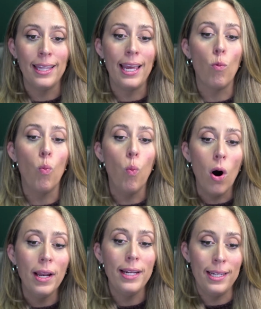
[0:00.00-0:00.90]
Like,
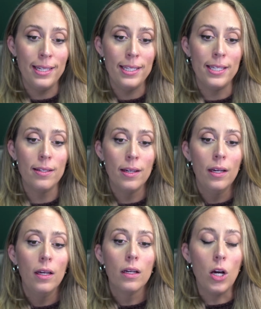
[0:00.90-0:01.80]
what is
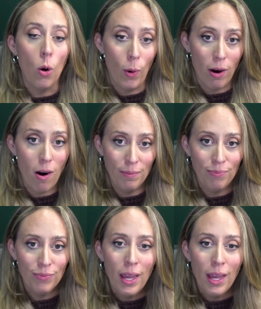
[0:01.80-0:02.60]
going on?